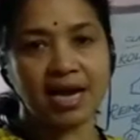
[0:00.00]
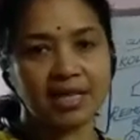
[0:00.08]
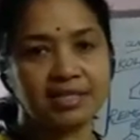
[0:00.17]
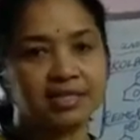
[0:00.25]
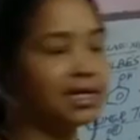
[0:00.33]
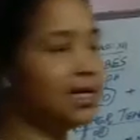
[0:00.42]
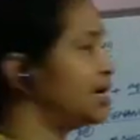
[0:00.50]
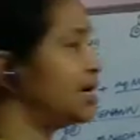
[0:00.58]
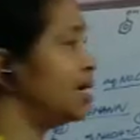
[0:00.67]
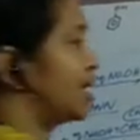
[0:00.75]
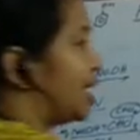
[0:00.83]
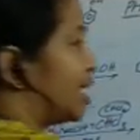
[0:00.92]
acid
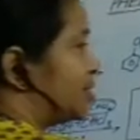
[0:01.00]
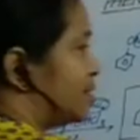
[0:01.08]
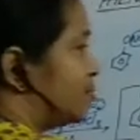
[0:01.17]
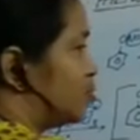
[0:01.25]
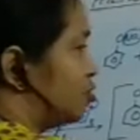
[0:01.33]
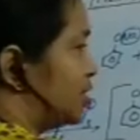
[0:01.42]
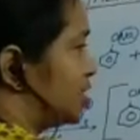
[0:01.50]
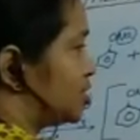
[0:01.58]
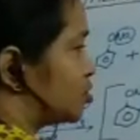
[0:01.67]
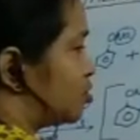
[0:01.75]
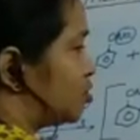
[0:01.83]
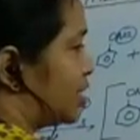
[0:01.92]
and removed is
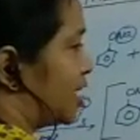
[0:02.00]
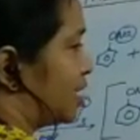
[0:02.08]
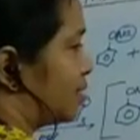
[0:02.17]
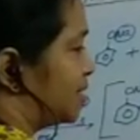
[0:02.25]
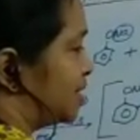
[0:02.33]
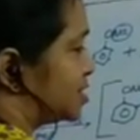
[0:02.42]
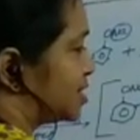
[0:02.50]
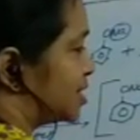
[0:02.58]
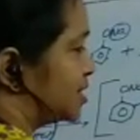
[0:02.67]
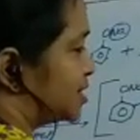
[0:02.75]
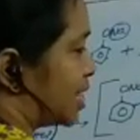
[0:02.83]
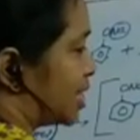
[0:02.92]
sodium,
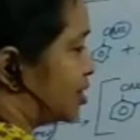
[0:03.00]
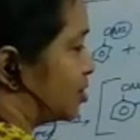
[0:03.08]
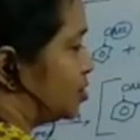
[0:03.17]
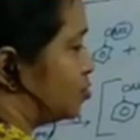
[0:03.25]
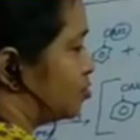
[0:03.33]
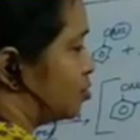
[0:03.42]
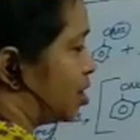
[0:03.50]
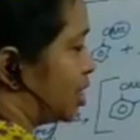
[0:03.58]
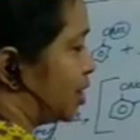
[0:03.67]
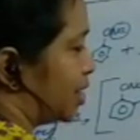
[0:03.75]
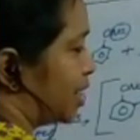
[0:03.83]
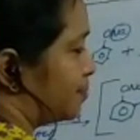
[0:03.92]
such that you
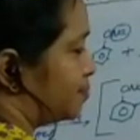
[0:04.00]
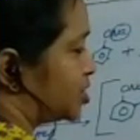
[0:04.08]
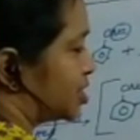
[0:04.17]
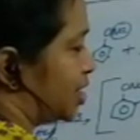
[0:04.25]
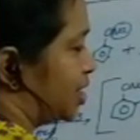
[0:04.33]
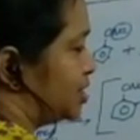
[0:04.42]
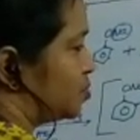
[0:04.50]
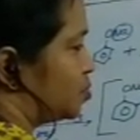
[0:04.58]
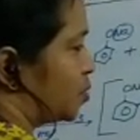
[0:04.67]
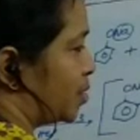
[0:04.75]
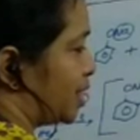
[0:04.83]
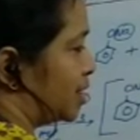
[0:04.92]
are obtained
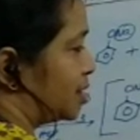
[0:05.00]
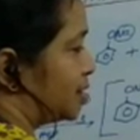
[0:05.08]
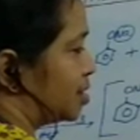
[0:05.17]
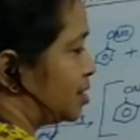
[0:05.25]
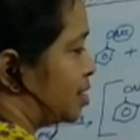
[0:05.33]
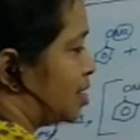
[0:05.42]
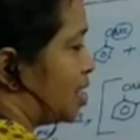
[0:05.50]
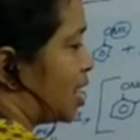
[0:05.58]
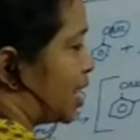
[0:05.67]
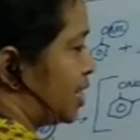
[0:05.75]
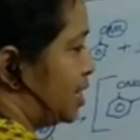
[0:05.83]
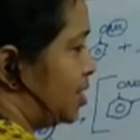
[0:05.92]
with
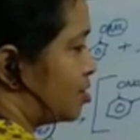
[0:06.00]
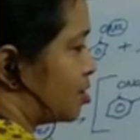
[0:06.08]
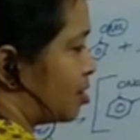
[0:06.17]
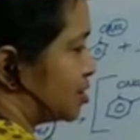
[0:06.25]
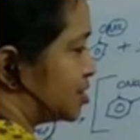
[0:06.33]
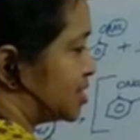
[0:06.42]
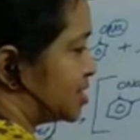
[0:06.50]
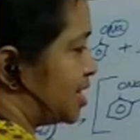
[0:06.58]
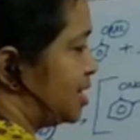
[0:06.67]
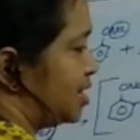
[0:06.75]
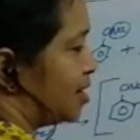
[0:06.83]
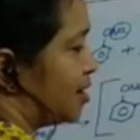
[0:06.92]

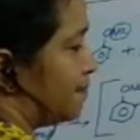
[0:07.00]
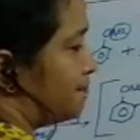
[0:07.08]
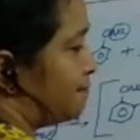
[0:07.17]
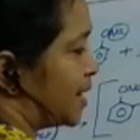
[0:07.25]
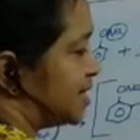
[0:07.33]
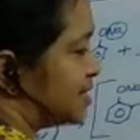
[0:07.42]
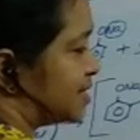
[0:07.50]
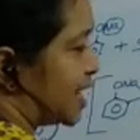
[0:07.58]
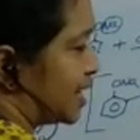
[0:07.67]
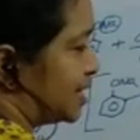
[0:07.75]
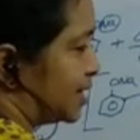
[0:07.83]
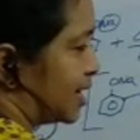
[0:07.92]
hydroxy
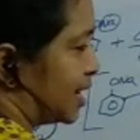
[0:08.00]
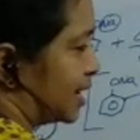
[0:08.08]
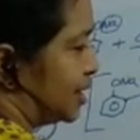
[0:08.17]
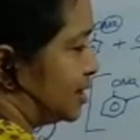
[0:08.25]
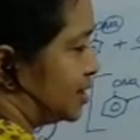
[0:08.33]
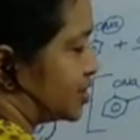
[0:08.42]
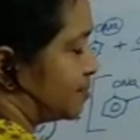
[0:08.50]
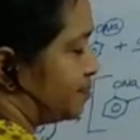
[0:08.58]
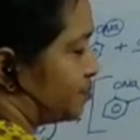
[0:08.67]
benzaldehyde.